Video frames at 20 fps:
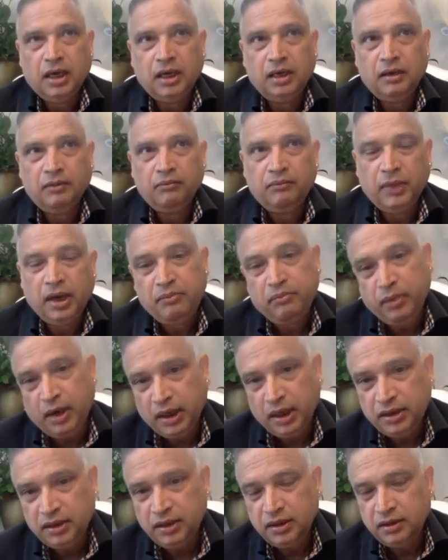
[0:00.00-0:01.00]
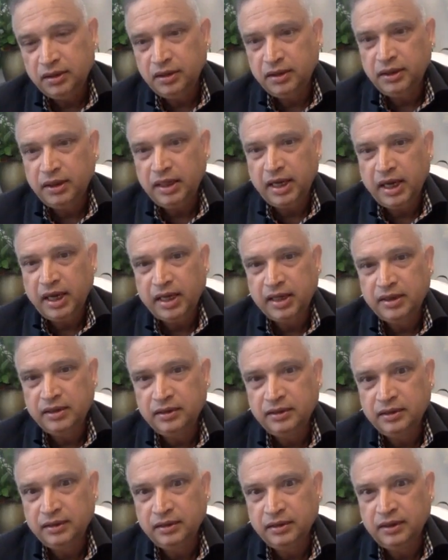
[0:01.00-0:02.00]
My partner, he had
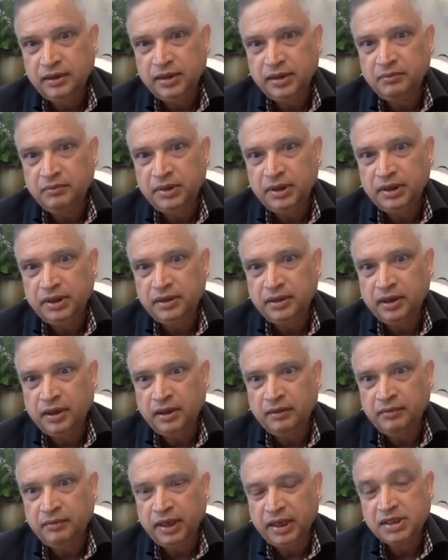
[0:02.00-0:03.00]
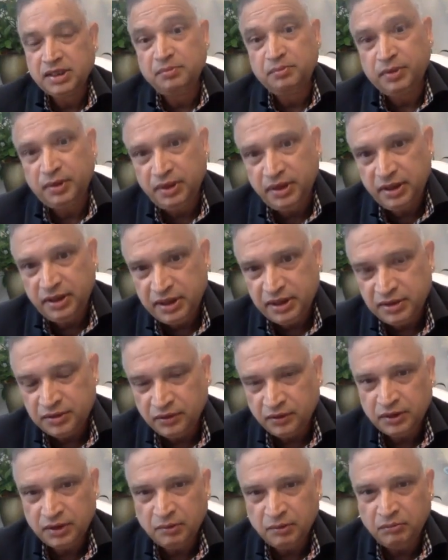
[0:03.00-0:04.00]
a little bit of expertise
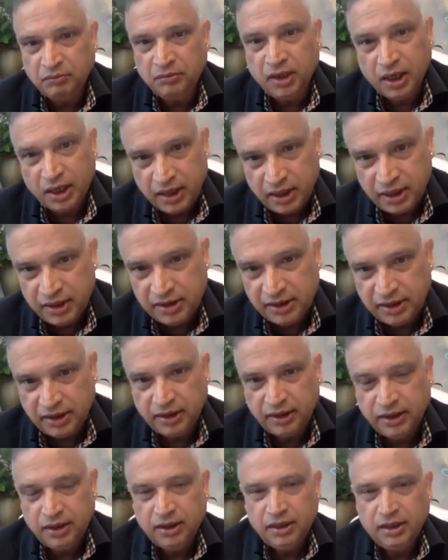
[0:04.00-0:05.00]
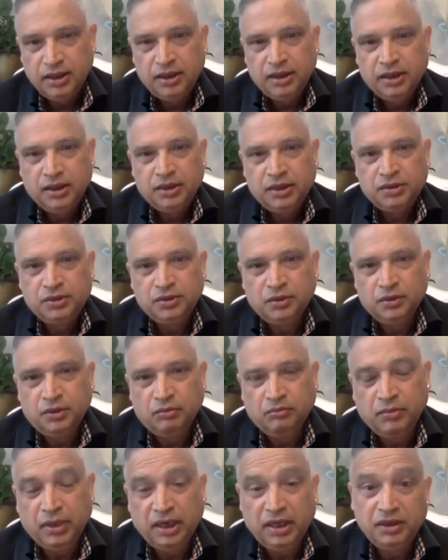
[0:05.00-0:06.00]
on the marketing. So
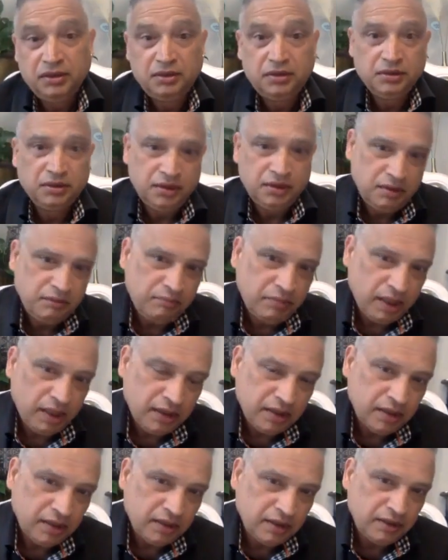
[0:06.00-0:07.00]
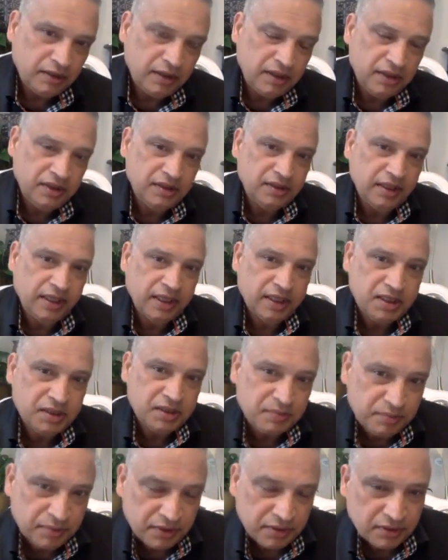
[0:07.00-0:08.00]
my third partner, he's an
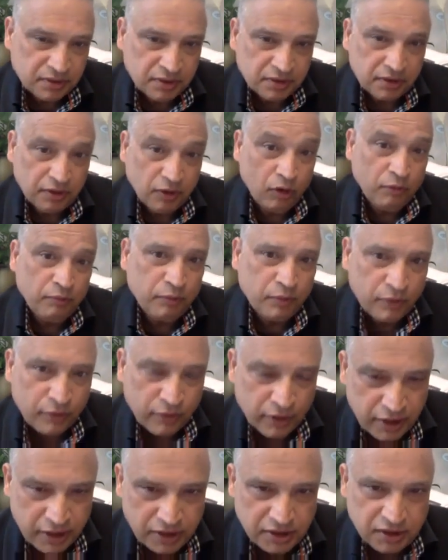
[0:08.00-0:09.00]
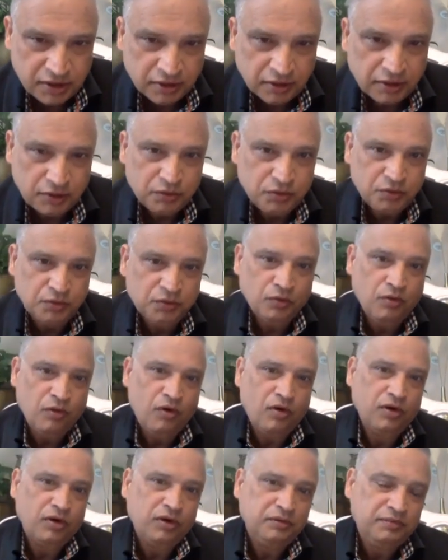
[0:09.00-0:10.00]
expert on the operation. So
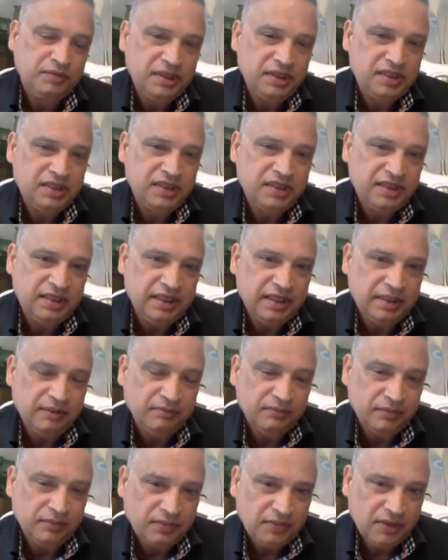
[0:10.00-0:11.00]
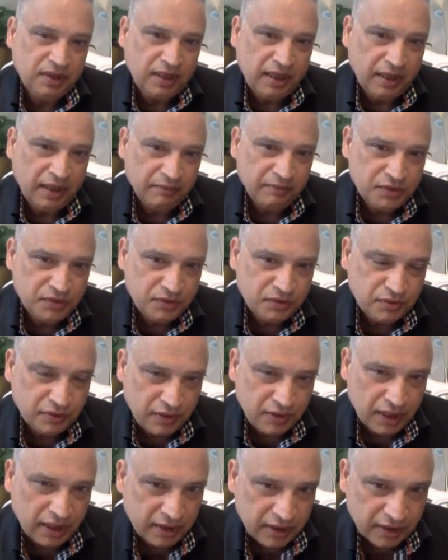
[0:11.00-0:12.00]
all of this team came
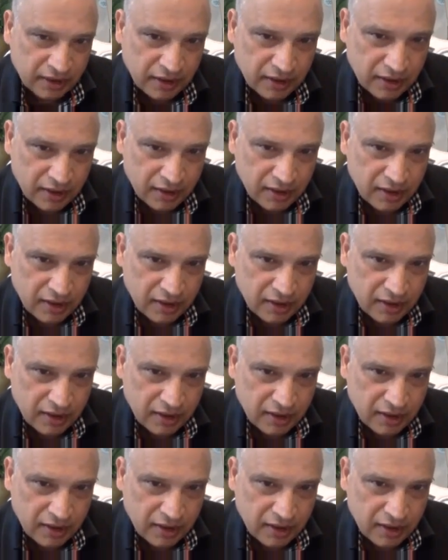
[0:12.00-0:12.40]
together.